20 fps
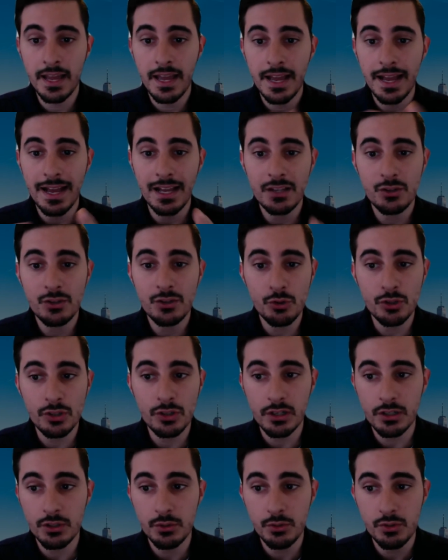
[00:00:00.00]
As you
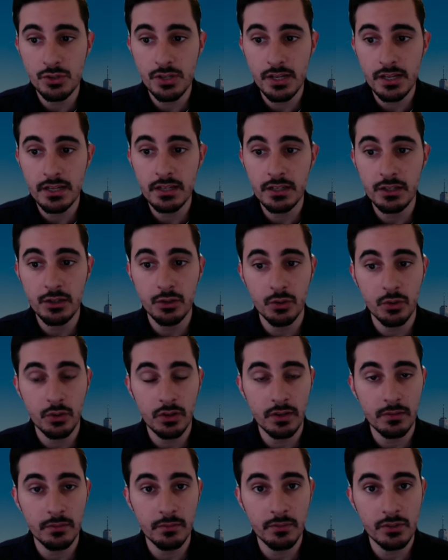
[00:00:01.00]
start using
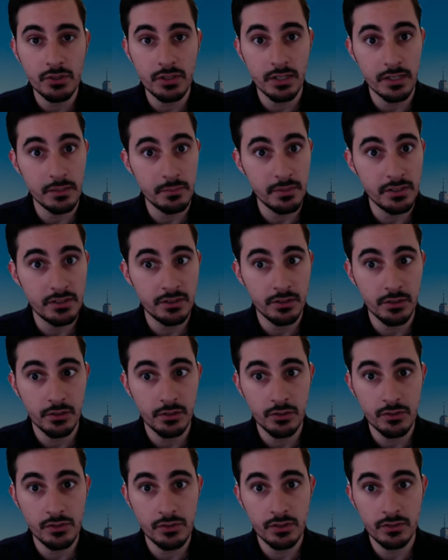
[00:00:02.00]
your study
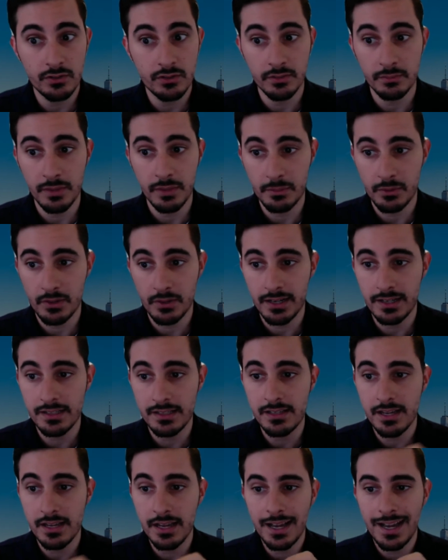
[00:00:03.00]
materials to
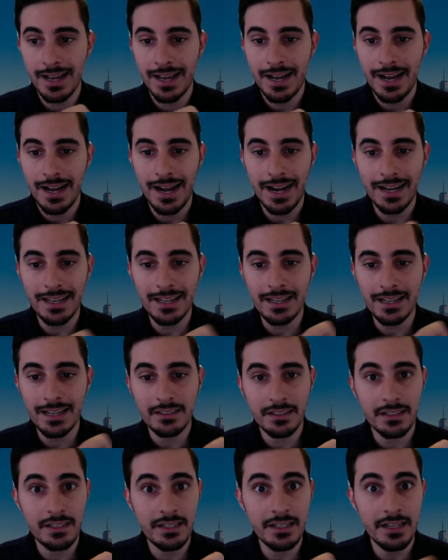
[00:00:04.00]
memorize, highlight the
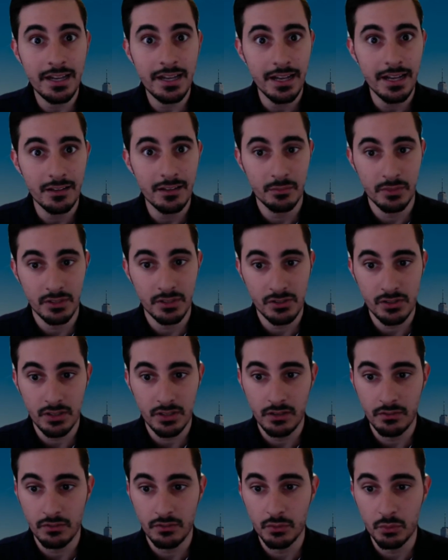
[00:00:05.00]
key elements
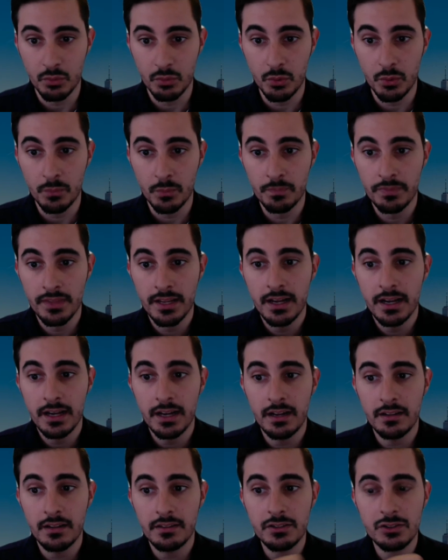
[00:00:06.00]
of the rule.
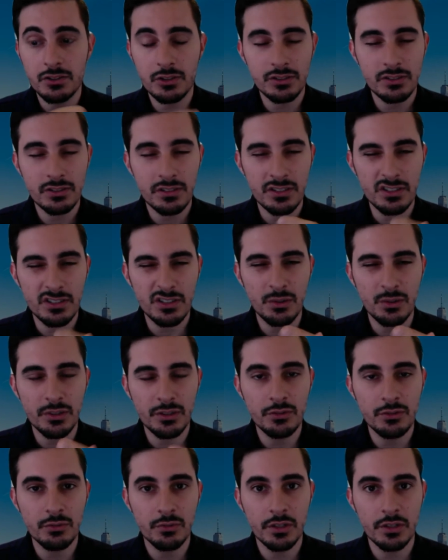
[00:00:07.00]
This is going
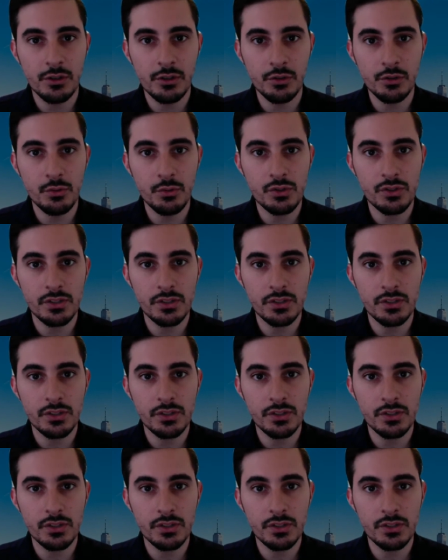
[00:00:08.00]
to reduce